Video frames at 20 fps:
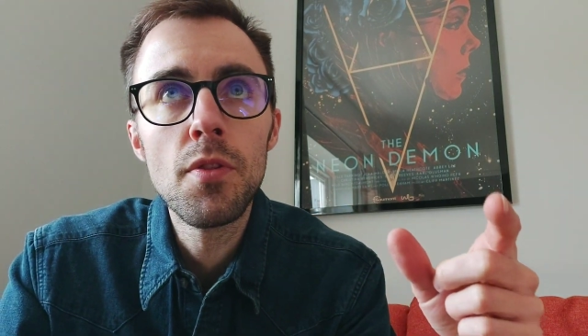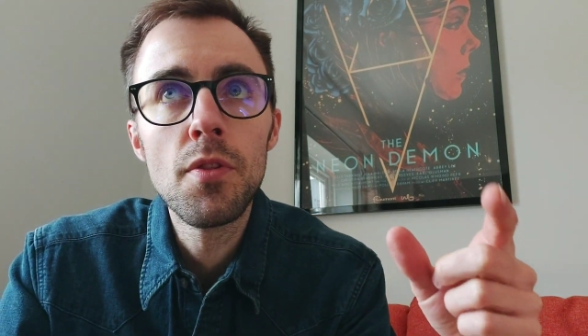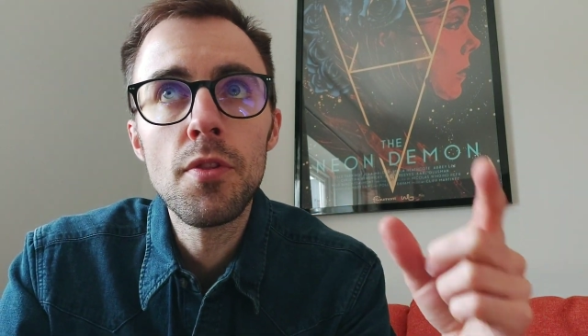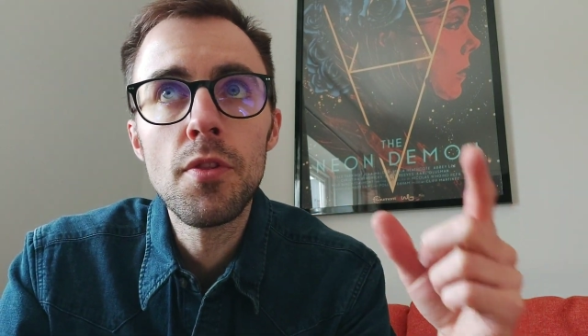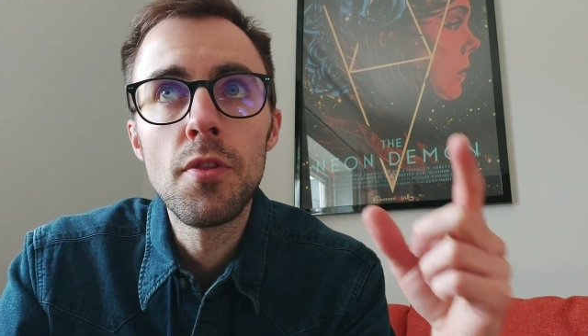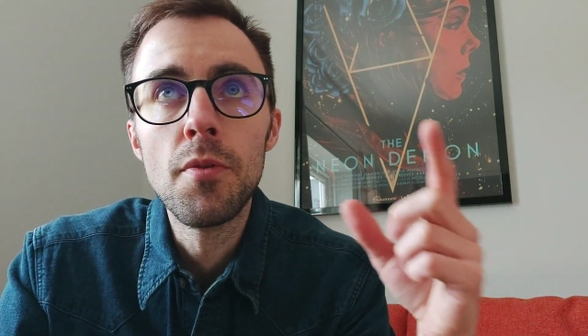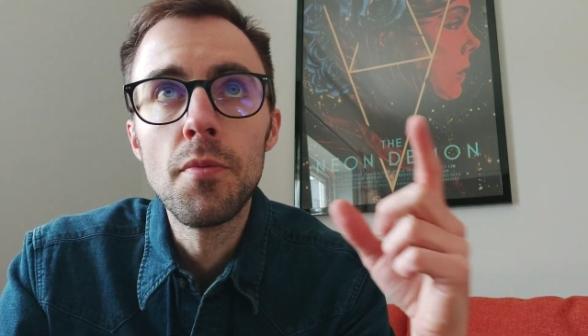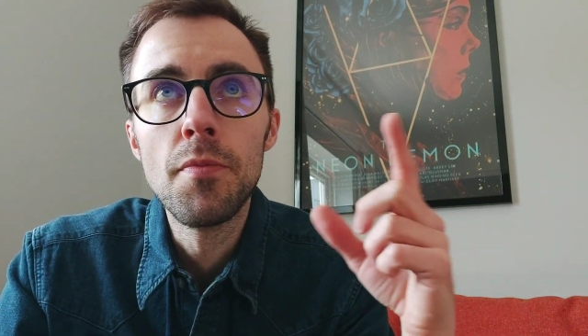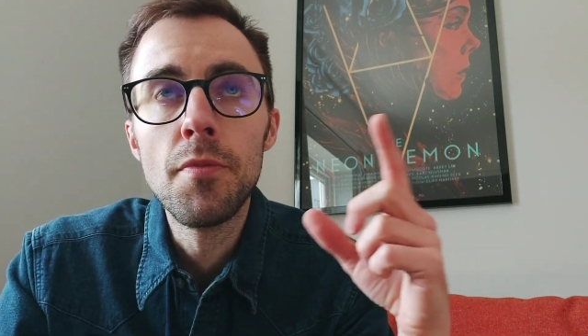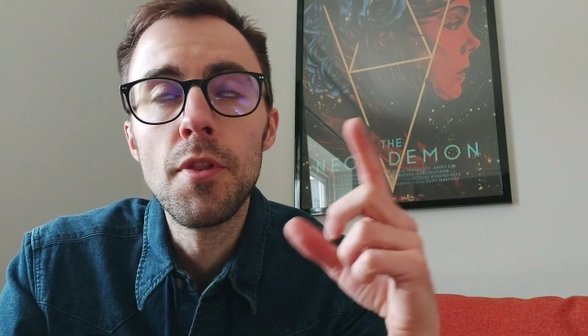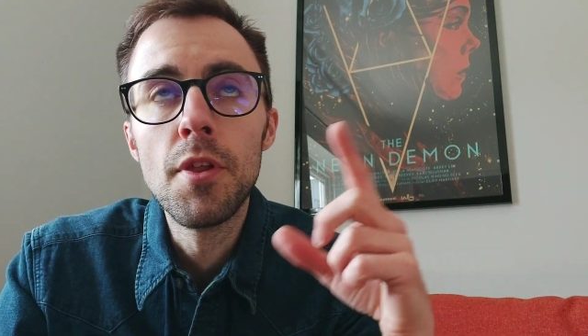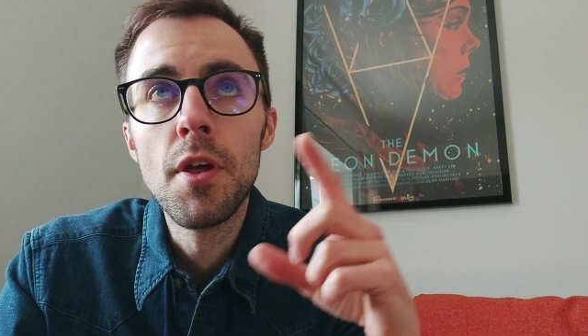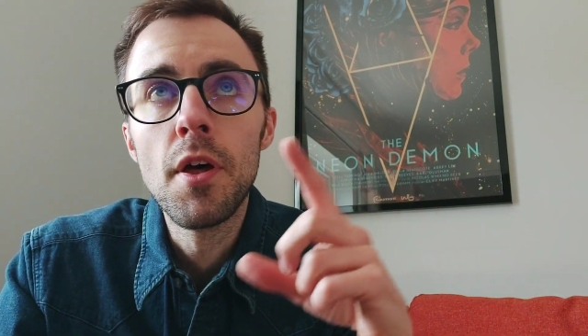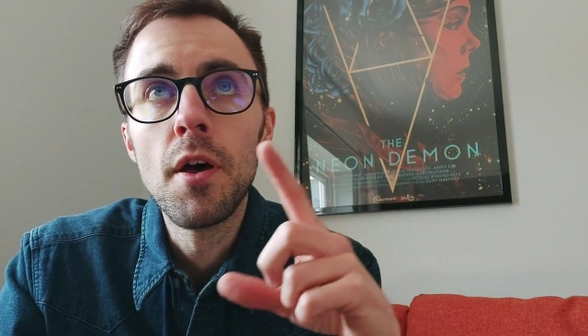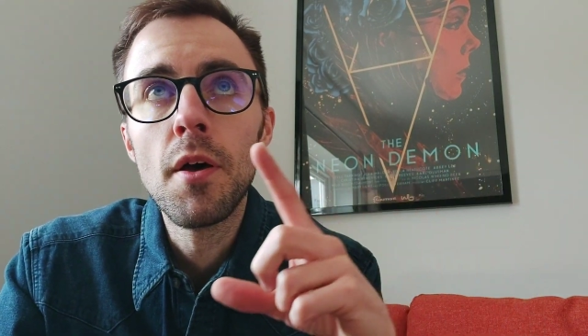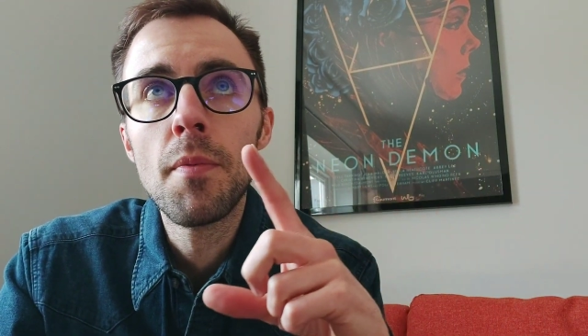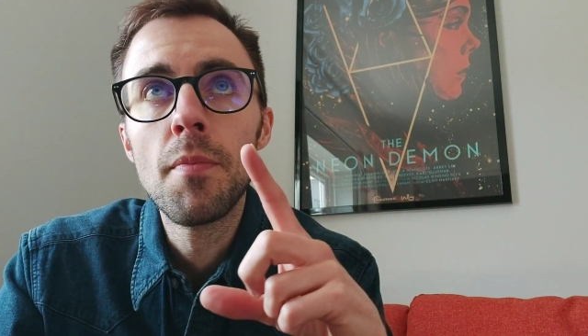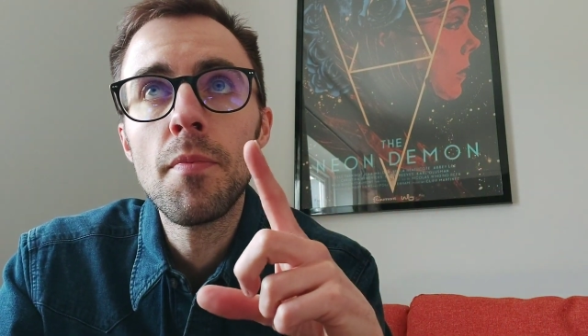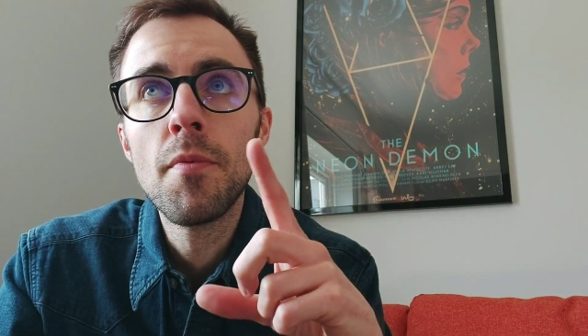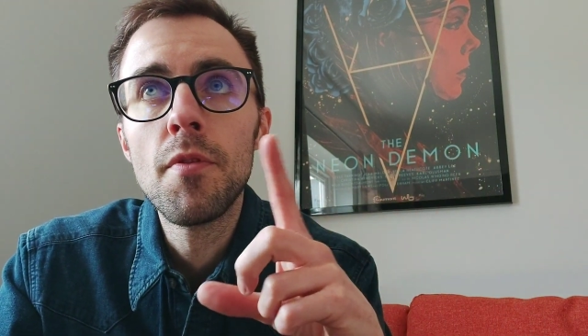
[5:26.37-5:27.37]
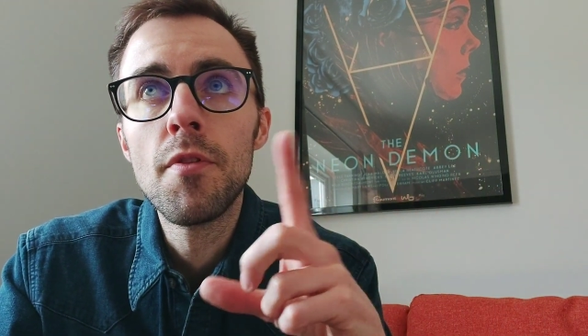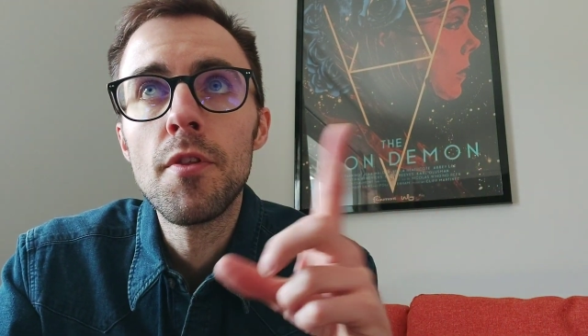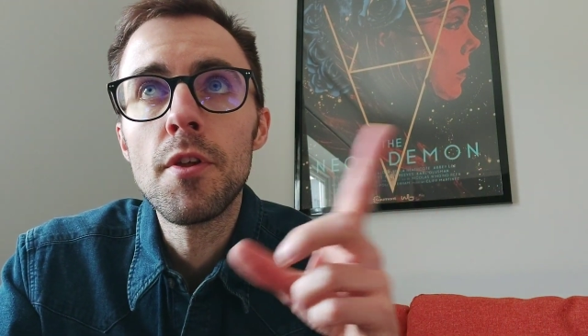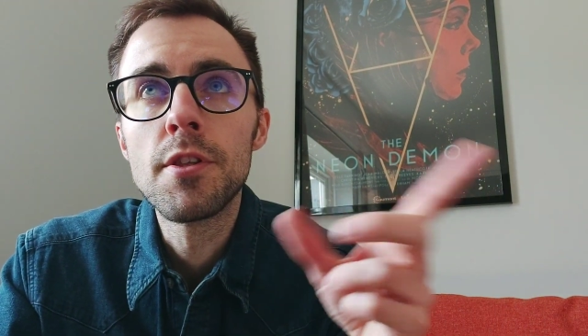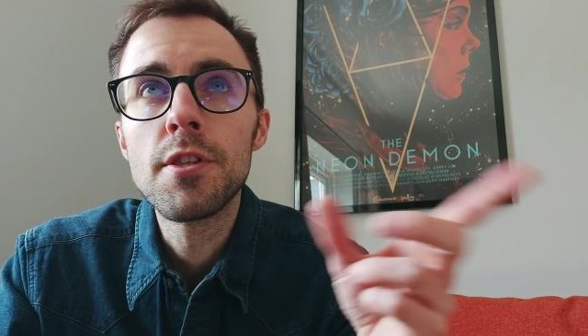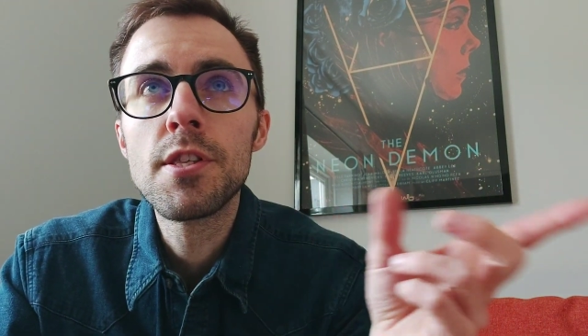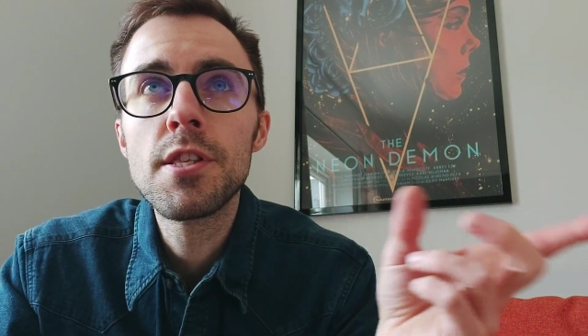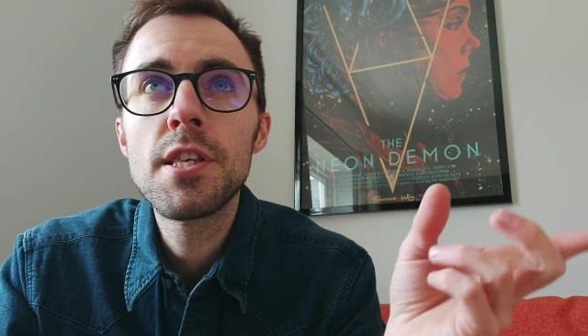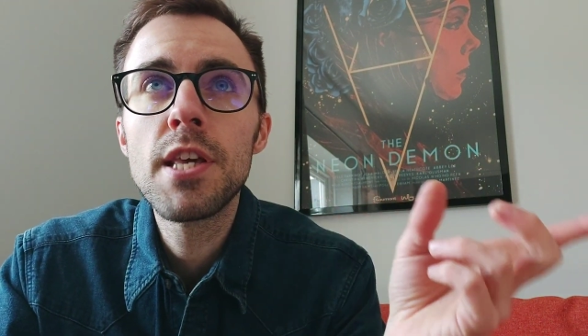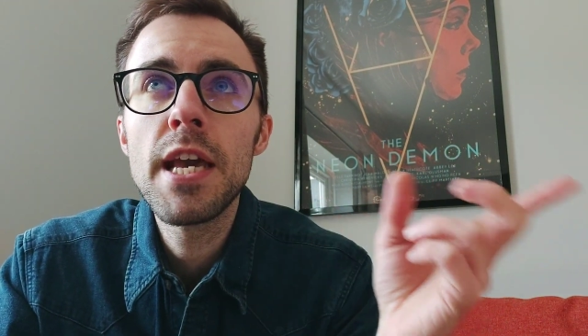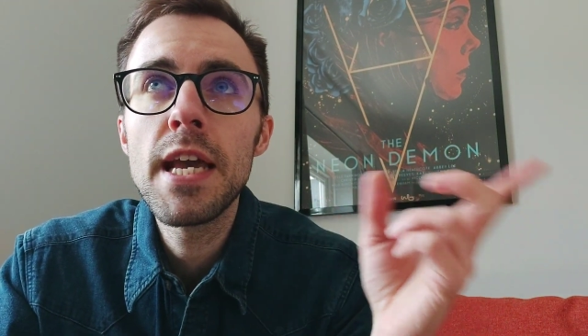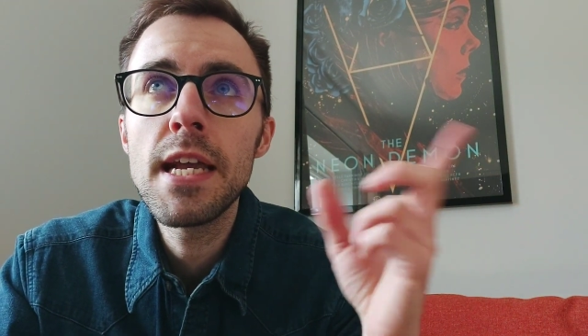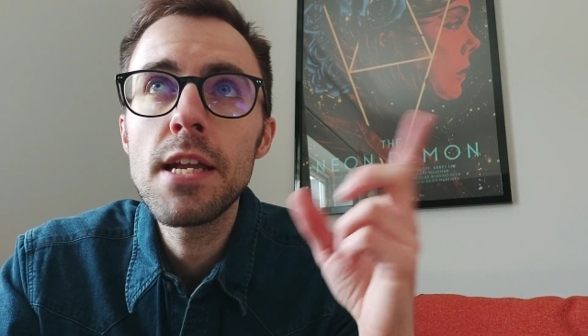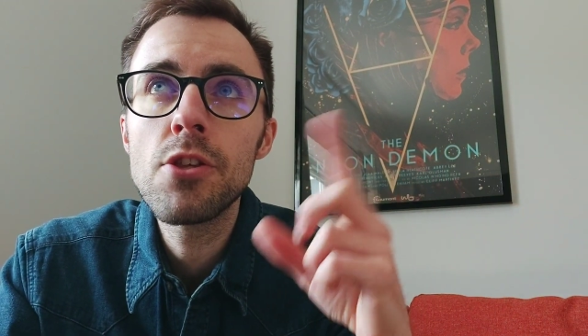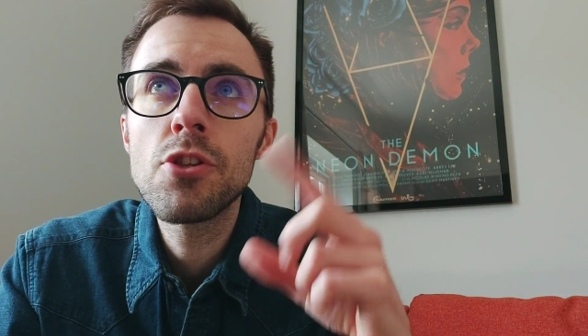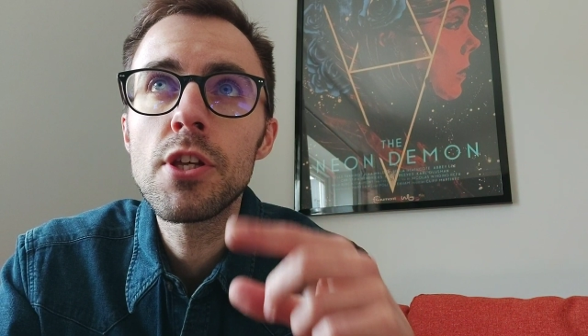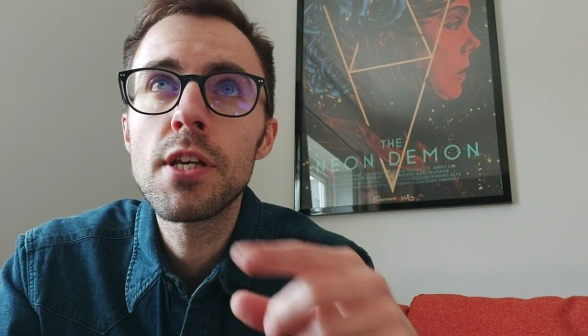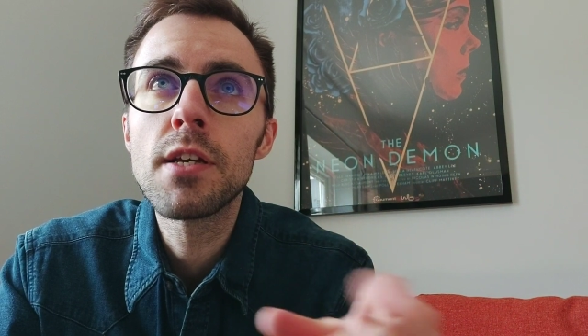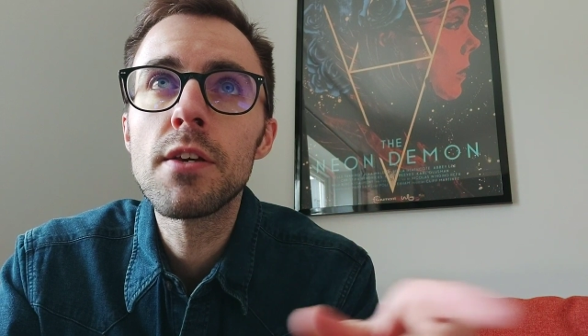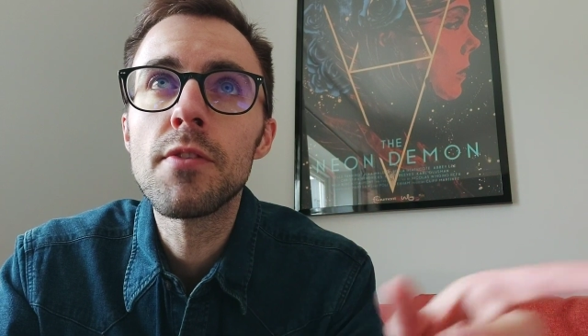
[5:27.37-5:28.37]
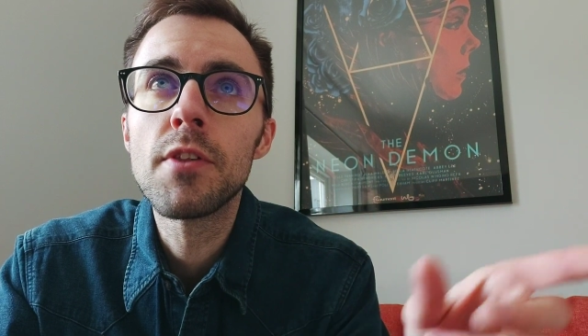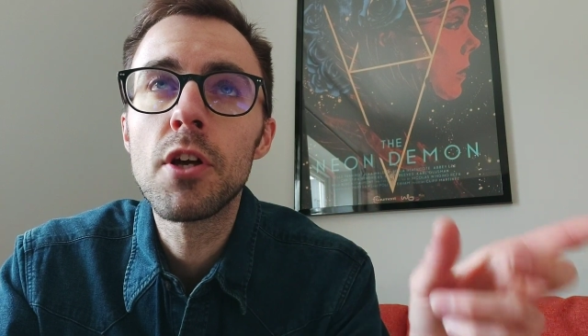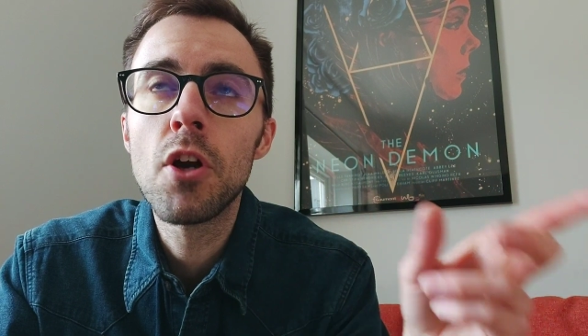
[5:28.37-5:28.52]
the teaching and the